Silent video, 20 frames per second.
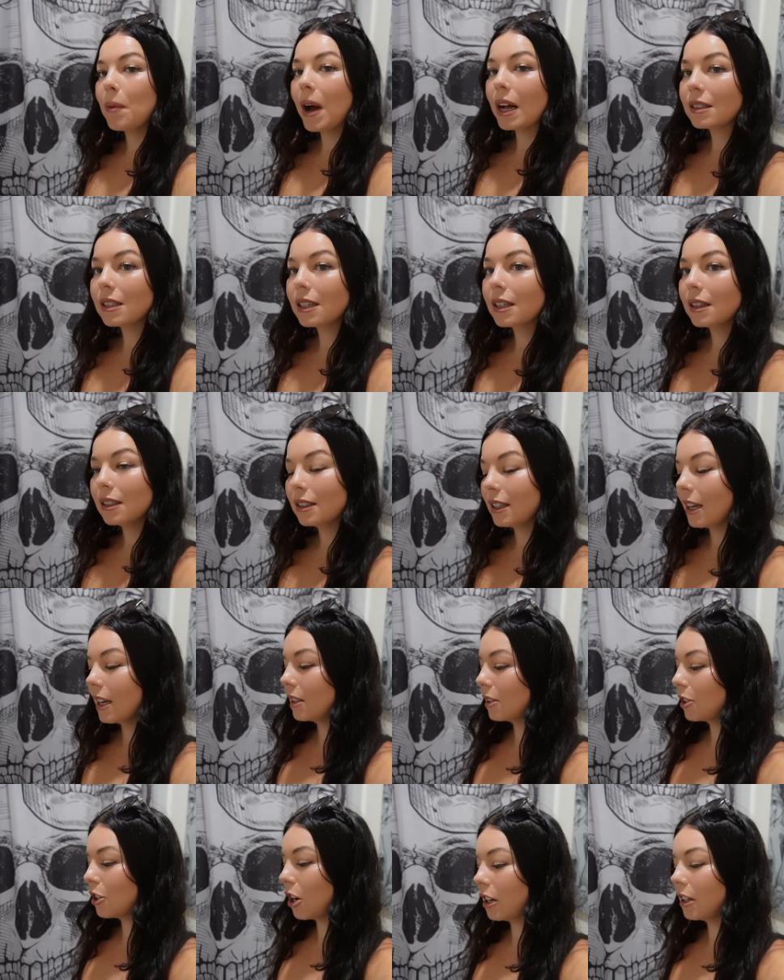about to get the day
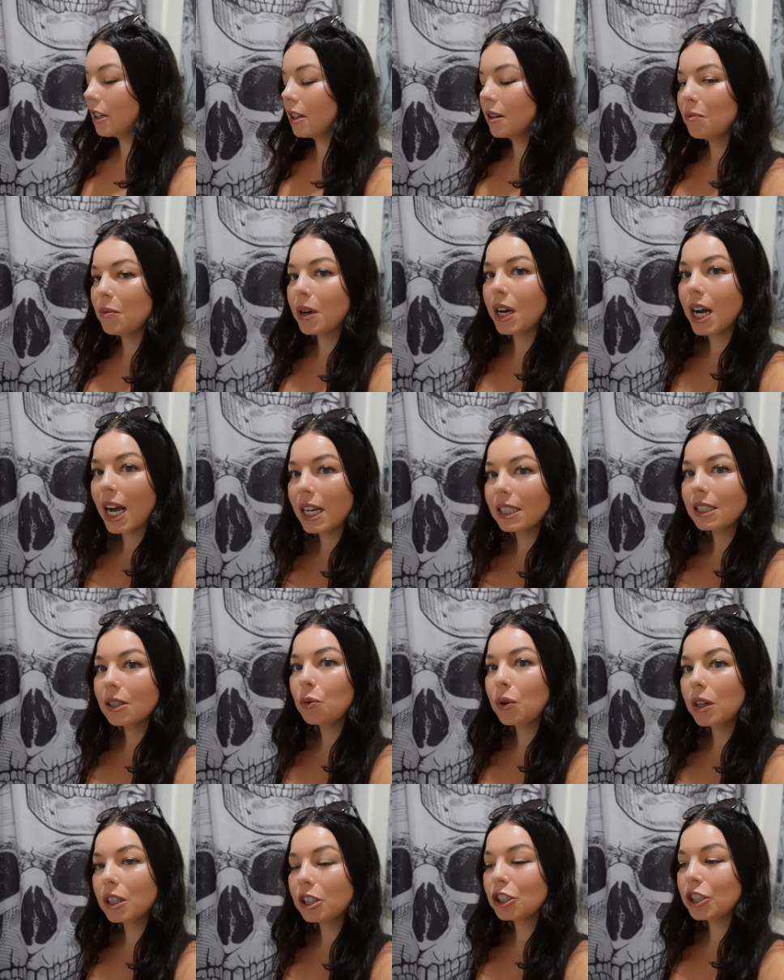started, but I did
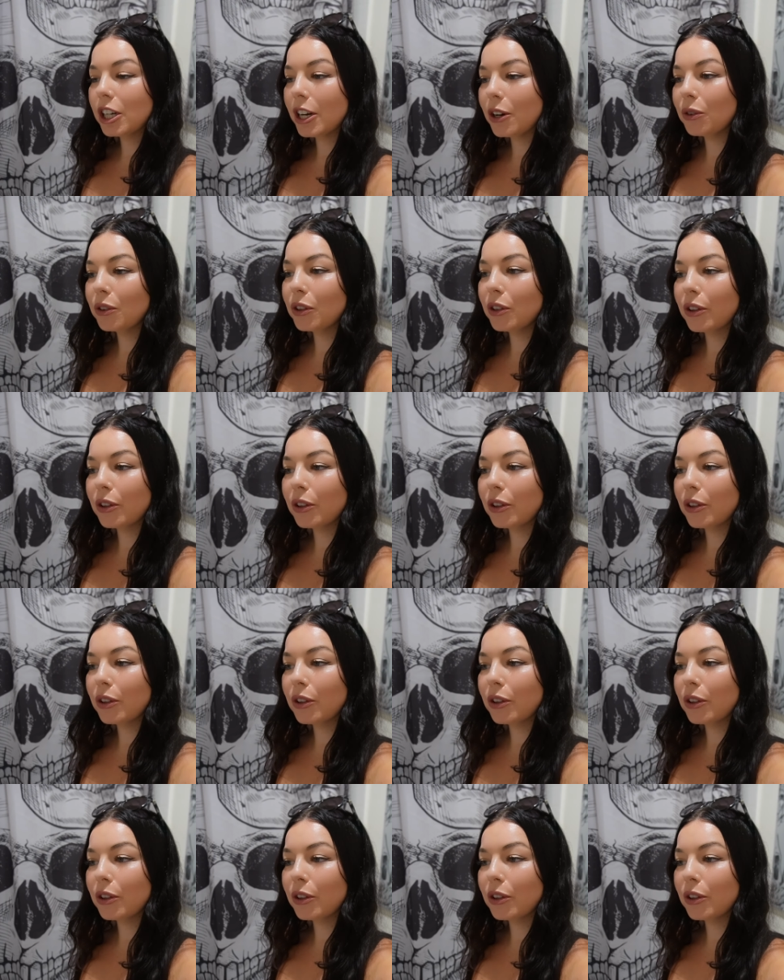want to share with